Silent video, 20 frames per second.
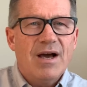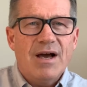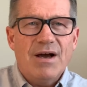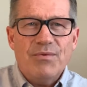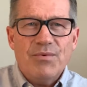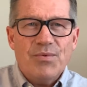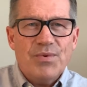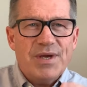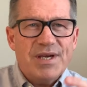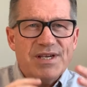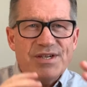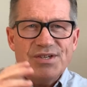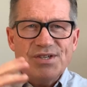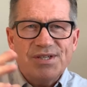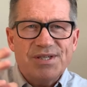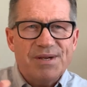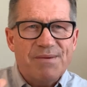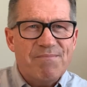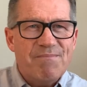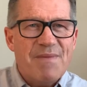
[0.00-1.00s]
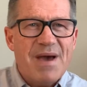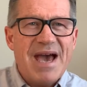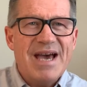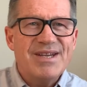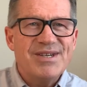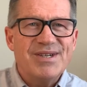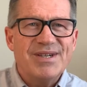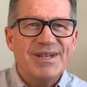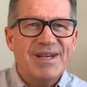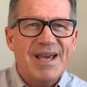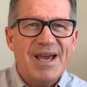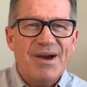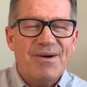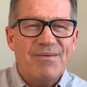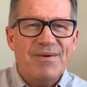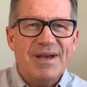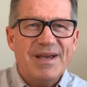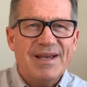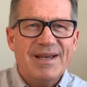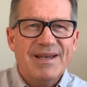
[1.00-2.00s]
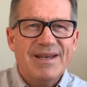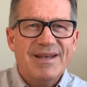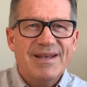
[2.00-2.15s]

We can just imagine, can't we?